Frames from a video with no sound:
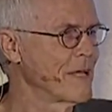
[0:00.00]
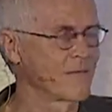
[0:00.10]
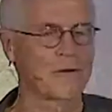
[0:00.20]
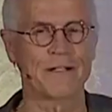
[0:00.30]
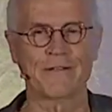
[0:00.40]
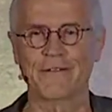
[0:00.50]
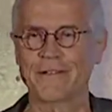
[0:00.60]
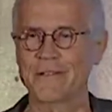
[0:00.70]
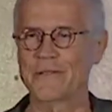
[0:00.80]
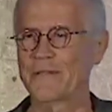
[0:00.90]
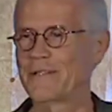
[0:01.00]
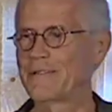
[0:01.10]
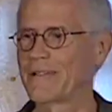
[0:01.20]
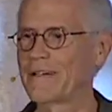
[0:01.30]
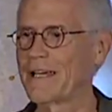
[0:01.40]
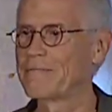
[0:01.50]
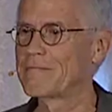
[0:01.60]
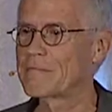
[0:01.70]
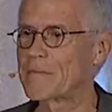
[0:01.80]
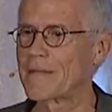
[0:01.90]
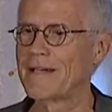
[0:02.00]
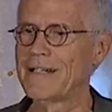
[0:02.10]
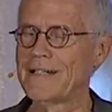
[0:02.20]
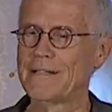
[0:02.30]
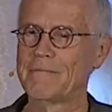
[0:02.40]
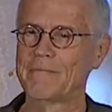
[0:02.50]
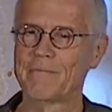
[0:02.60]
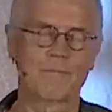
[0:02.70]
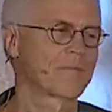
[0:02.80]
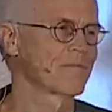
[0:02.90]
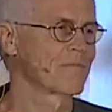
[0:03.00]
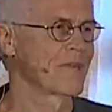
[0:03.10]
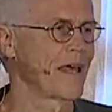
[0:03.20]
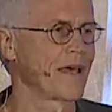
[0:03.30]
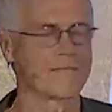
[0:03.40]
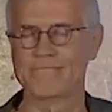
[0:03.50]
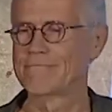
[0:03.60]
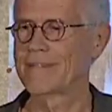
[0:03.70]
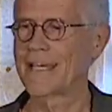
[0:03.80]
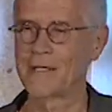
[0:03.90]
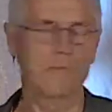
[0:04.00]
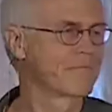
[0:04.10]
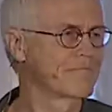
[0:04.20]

we have one of our advisors right here. Okay. Um, yeah. Thank you.